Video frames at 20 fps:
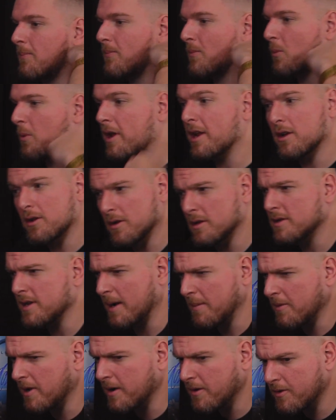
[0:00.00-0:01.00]
We had a good
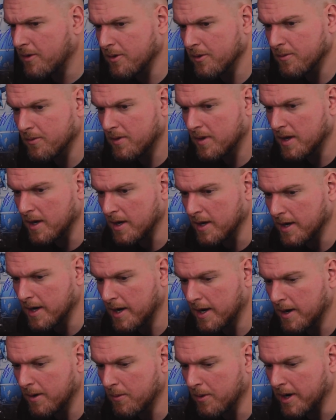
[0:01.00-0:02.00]
time there too.
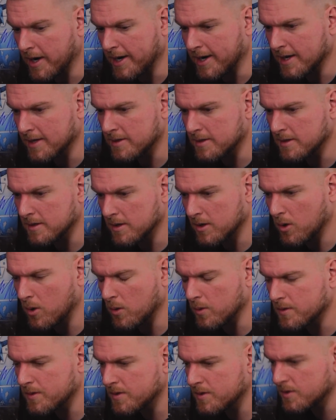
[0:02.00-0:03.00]
When I got to the
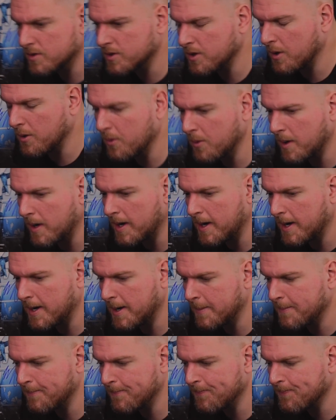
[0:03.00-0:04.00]
Colts, so
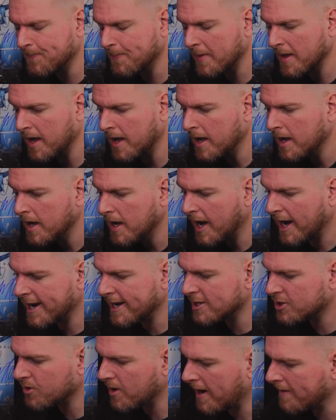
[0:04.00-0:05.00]
I
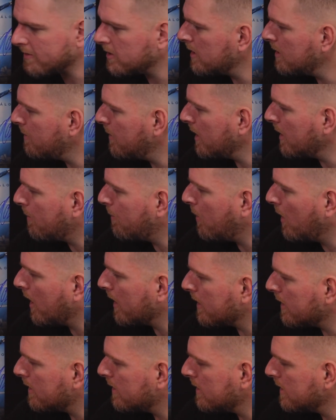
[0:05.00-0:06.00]
got drafted to be a
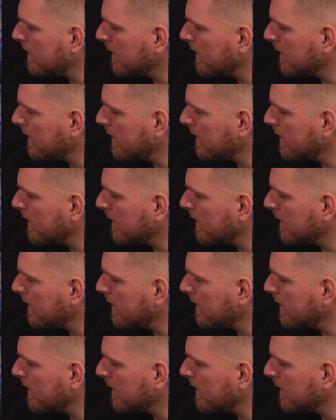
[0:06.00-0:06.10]
punter.